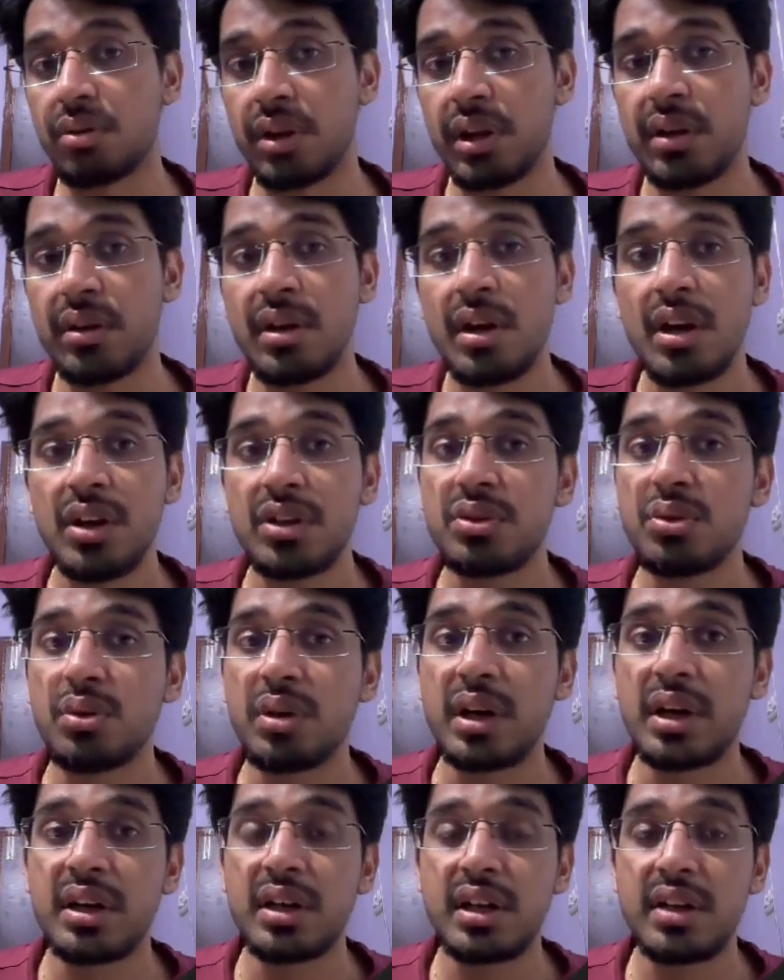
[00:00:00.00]
Okay, so
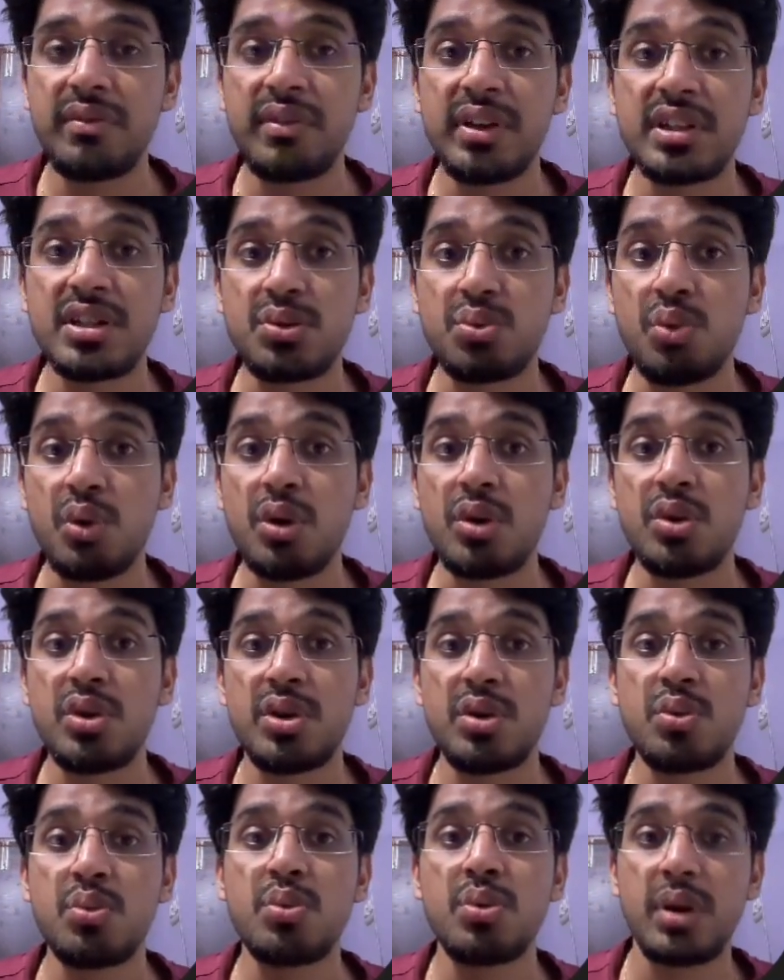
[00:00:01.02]
currently we just
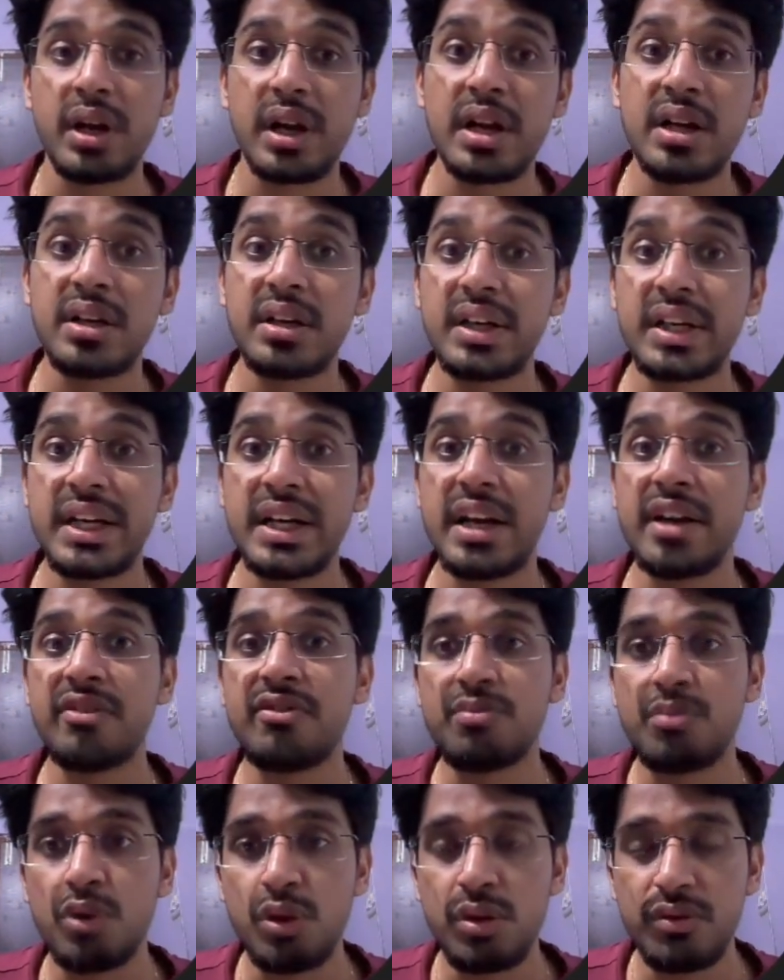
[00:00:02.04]
wanted to run in
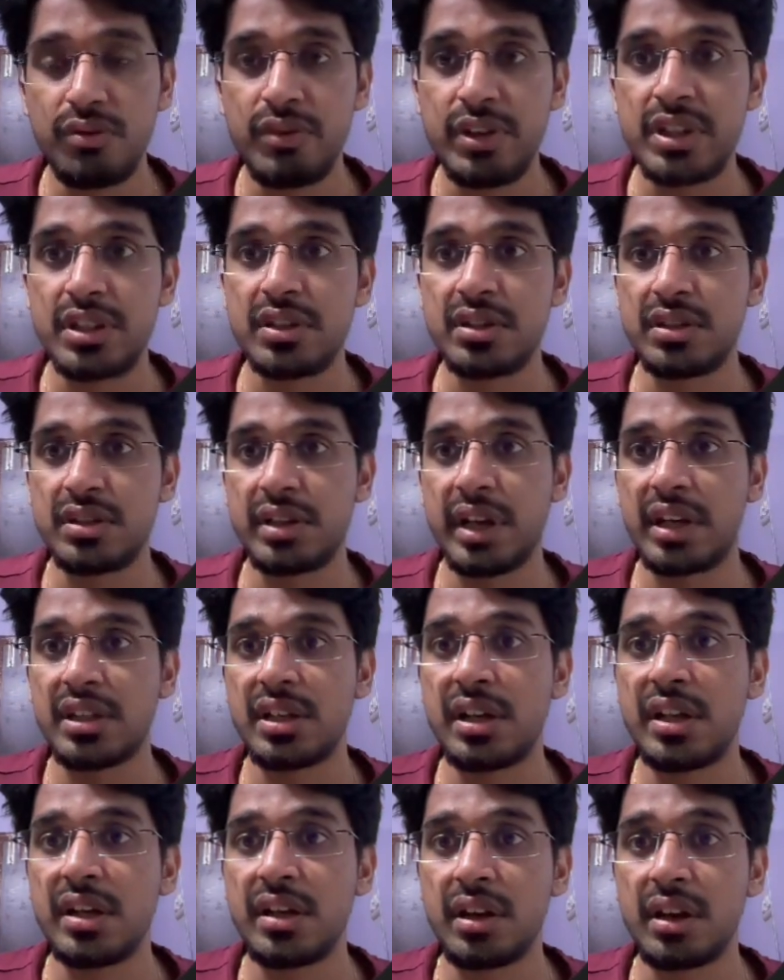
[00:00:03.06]
dev mode, which is
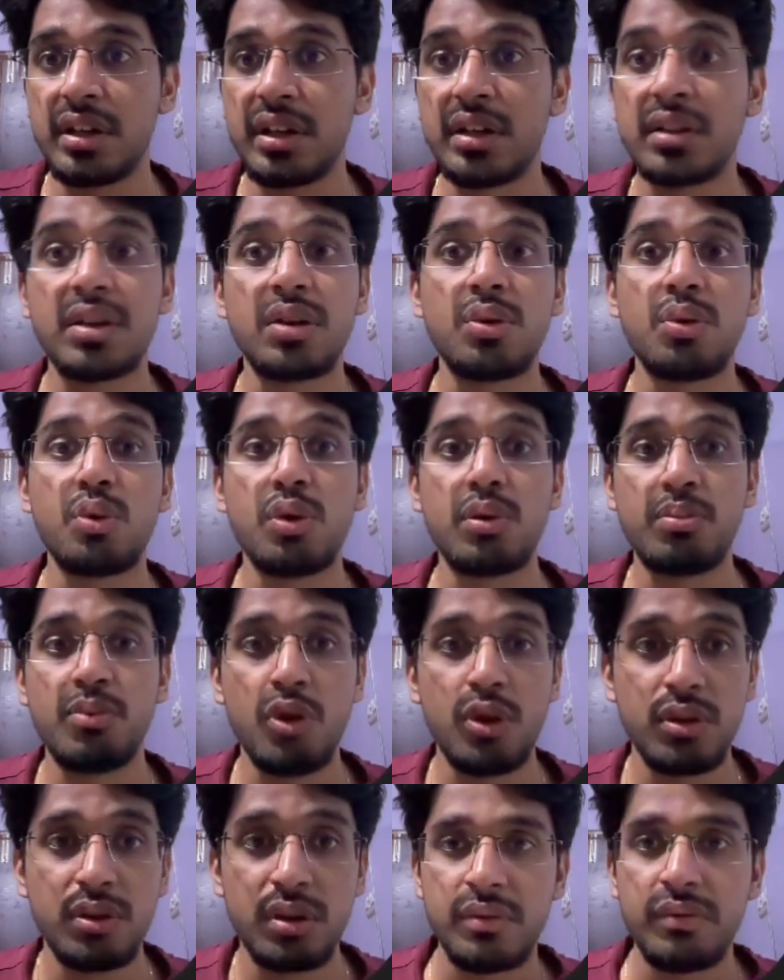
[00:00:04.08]
actually running the node
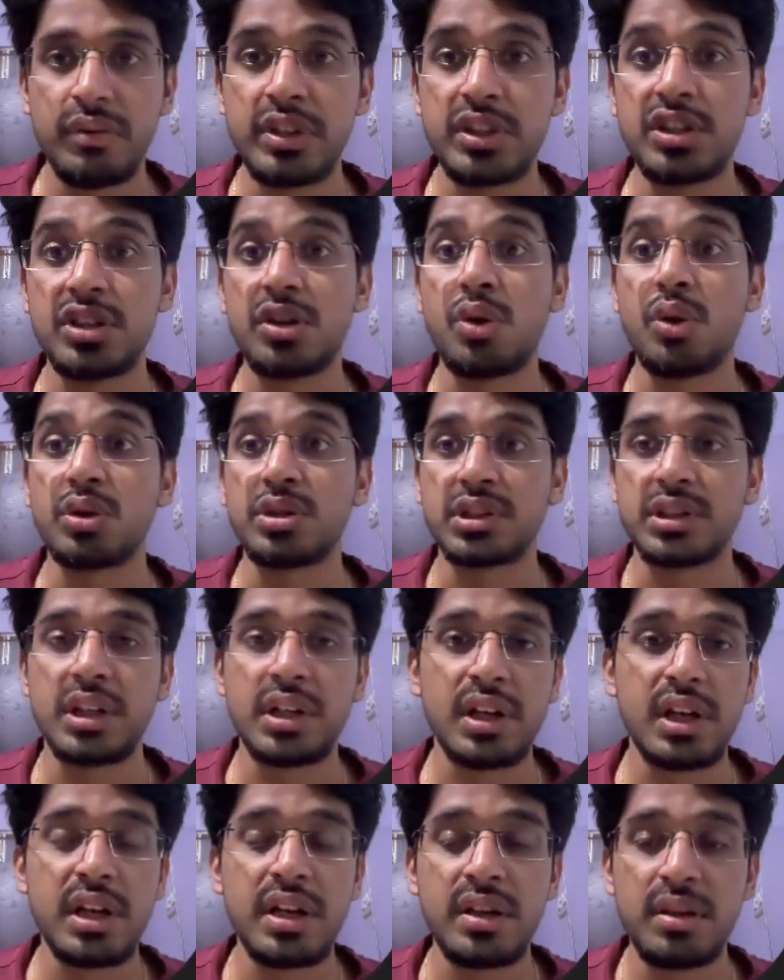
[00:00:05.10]
mon, which
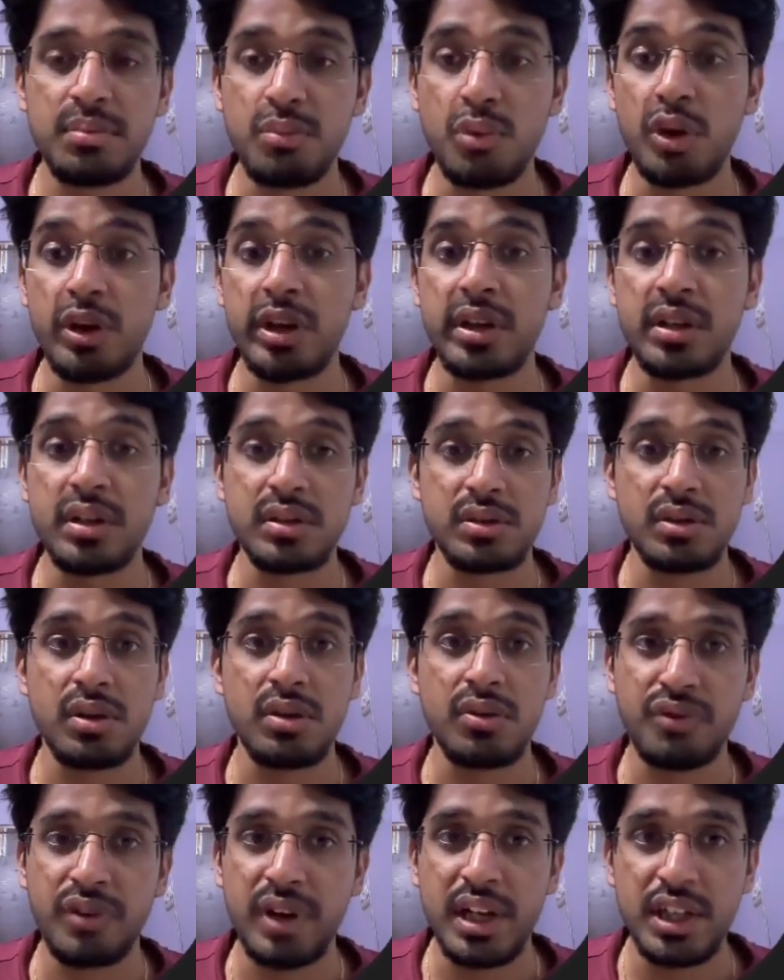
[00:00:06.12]
constantly monitors
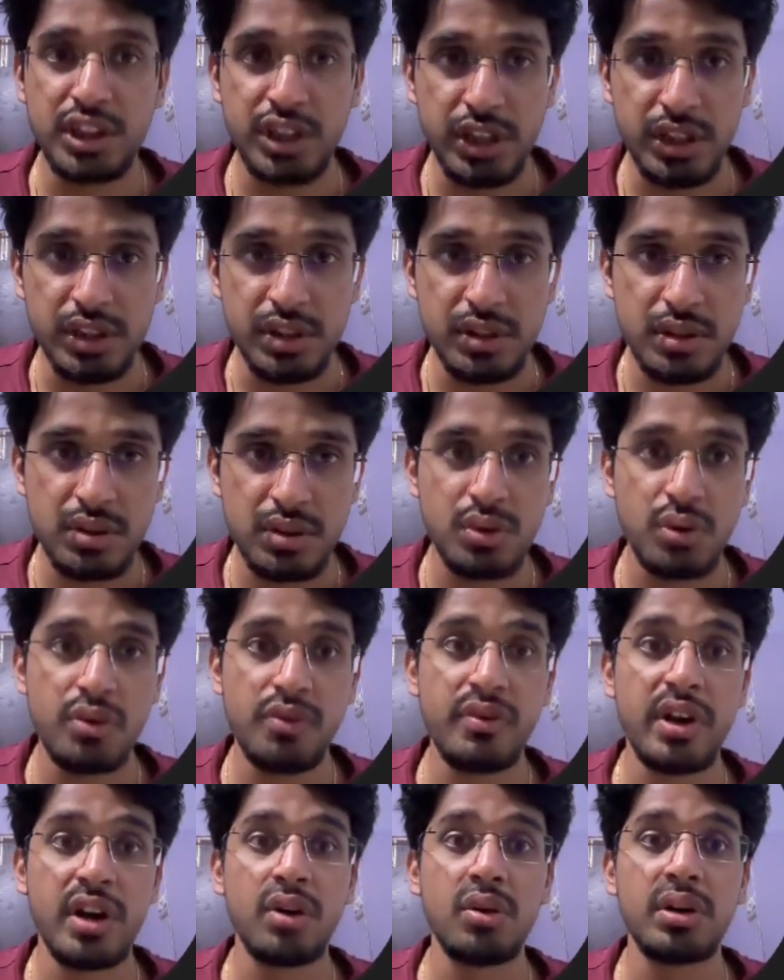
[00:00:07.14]
our file changes. So
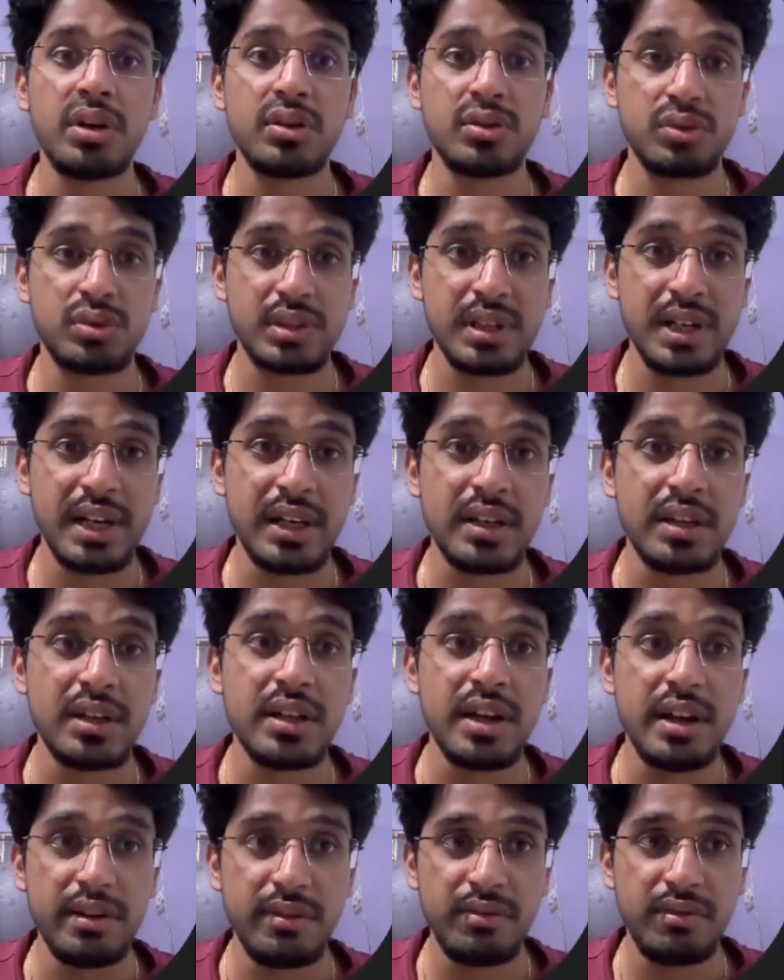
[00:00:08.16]
we are going to select
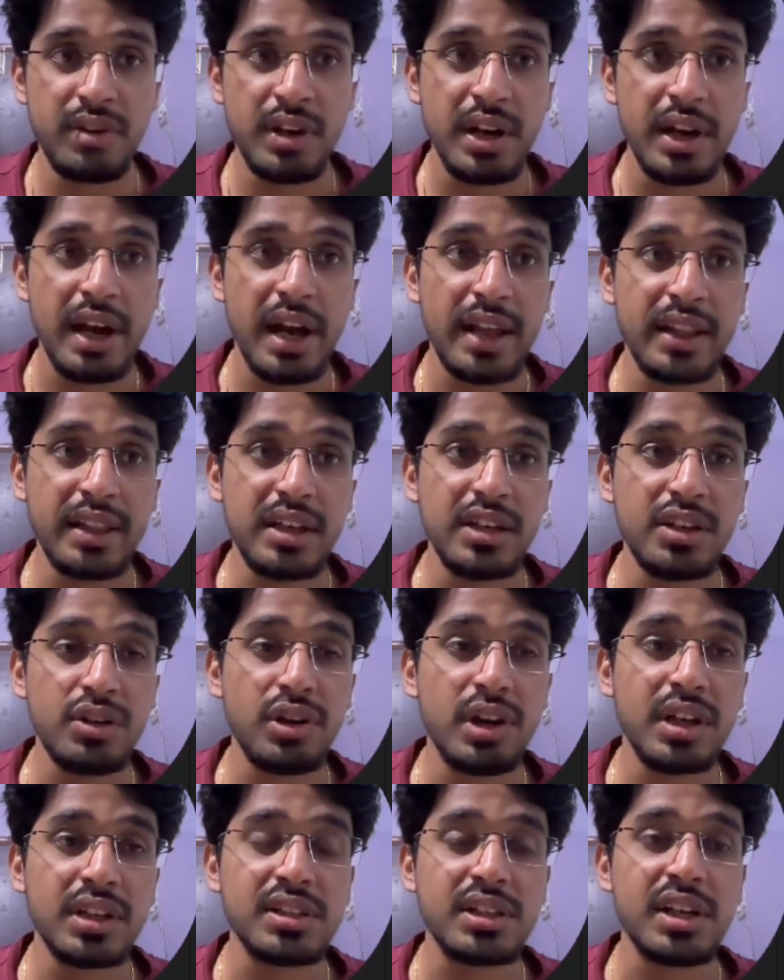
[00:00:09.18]
dev, and then you
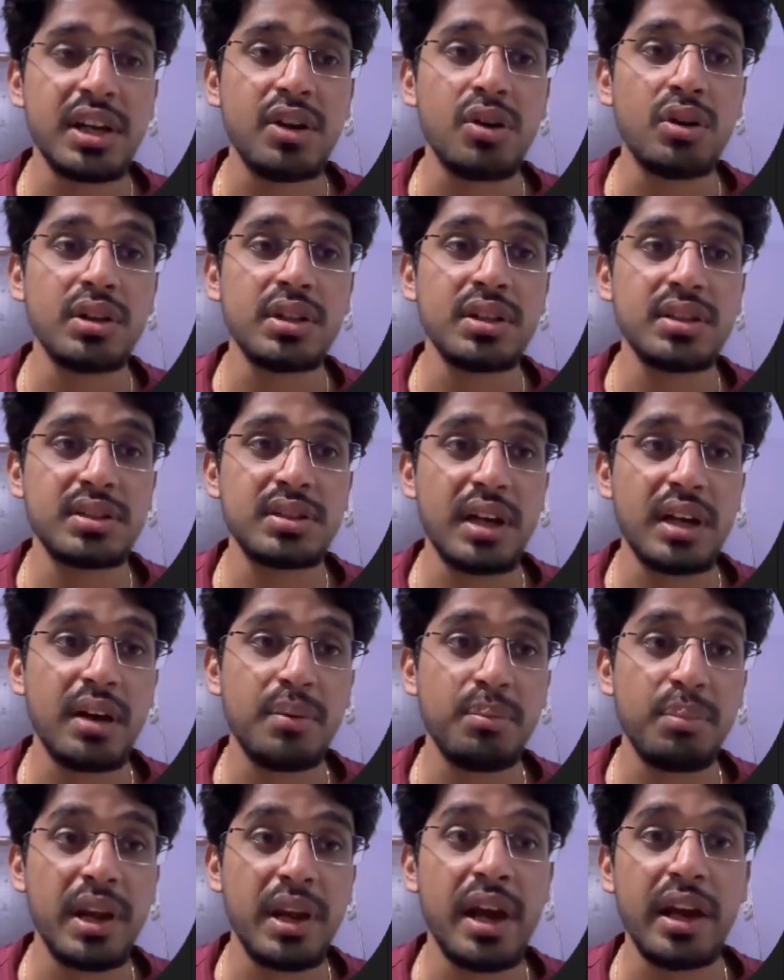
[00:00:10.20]
can just click on this
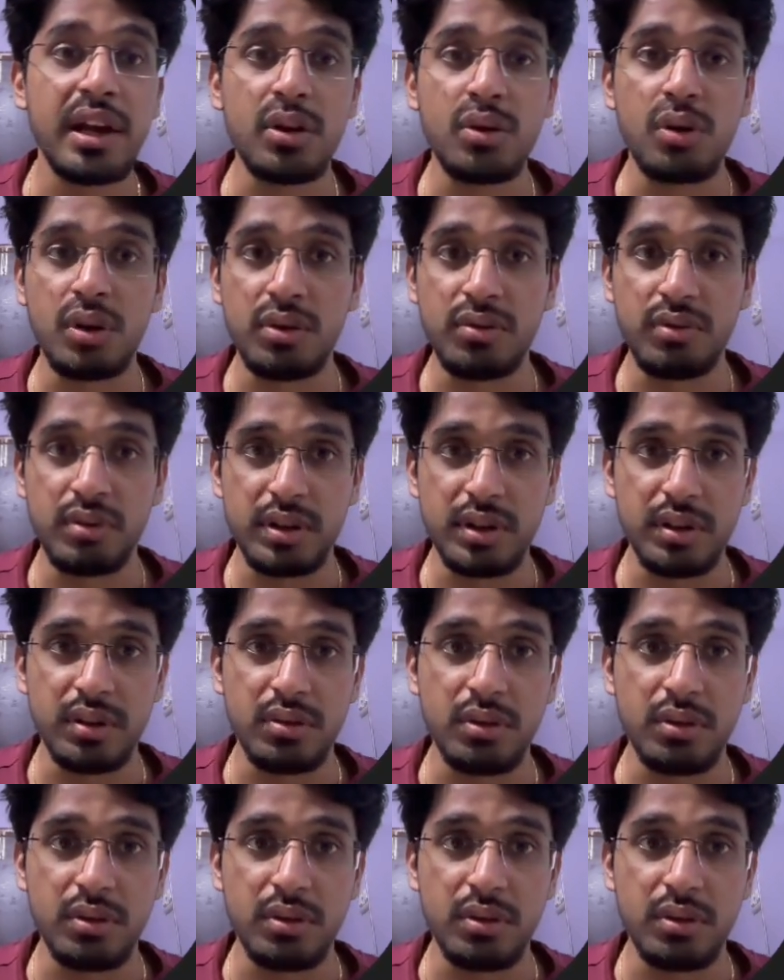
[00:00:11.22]
play icon over here.